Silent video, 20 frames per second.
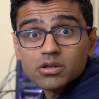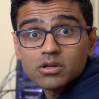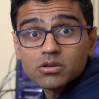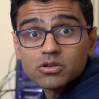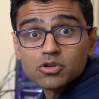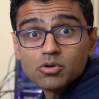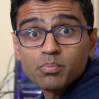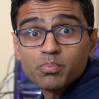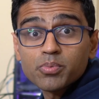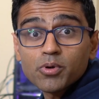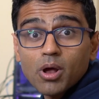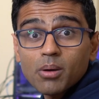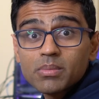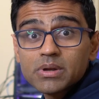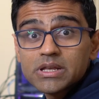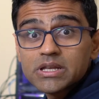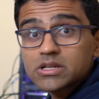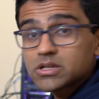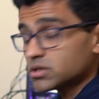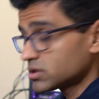You
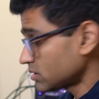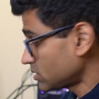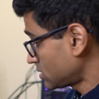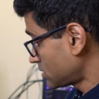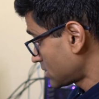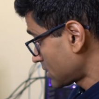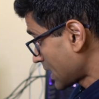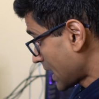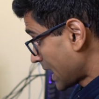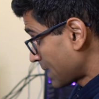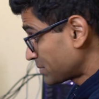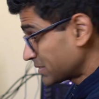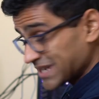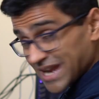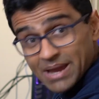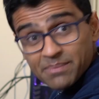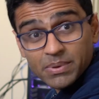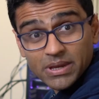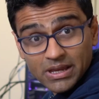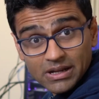probably, I'm
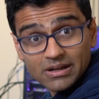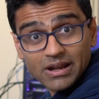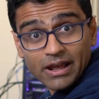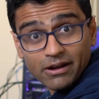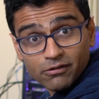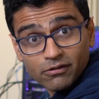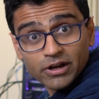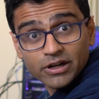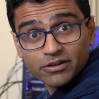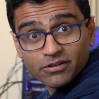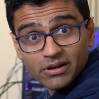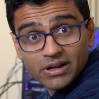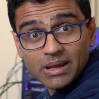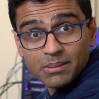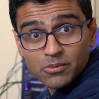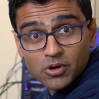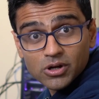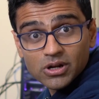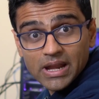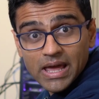typing it like literally,
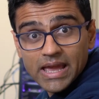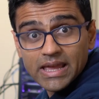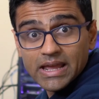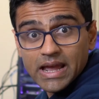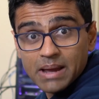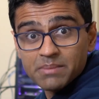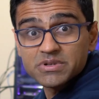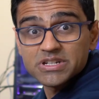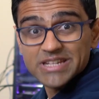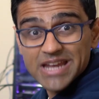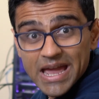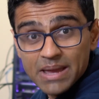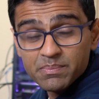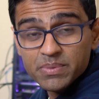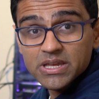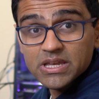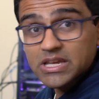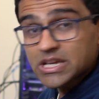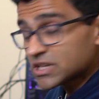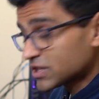I'm not lying. I'm
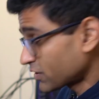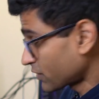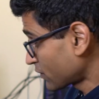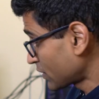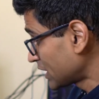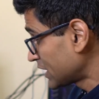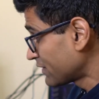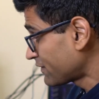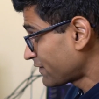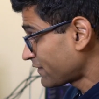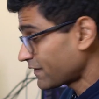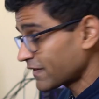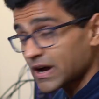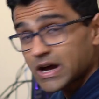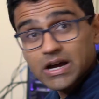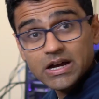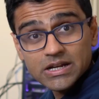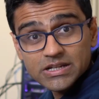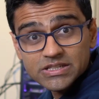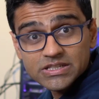typing it really
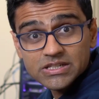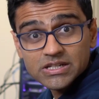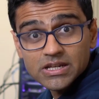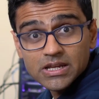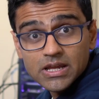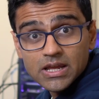fast.